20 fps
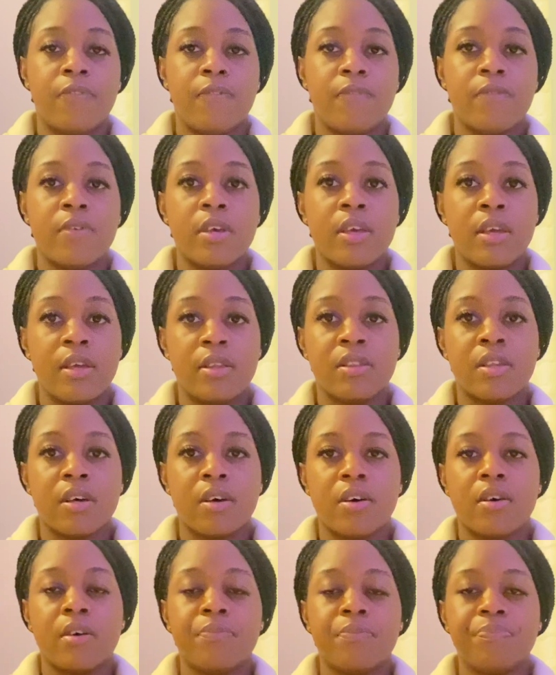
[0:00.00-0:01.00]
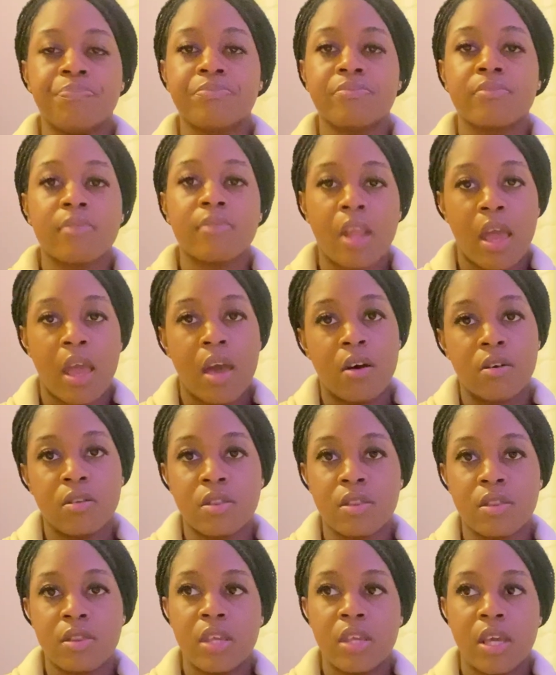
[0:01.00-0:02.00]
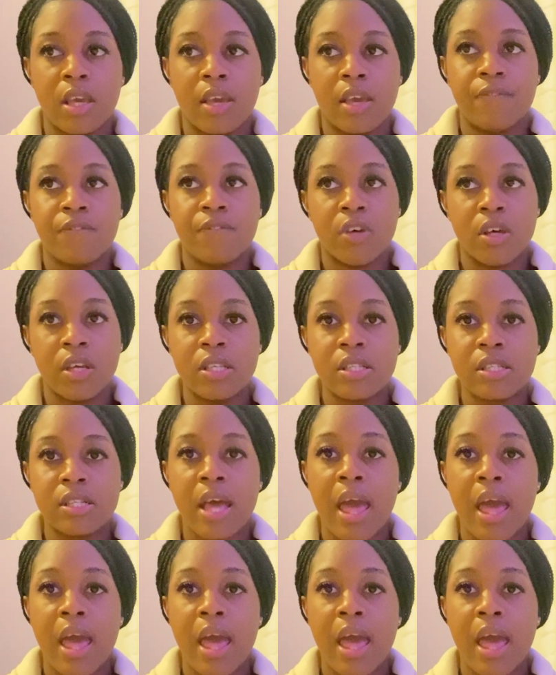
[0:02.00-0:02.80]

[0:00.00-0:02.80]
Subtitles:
fee, the health thingy first.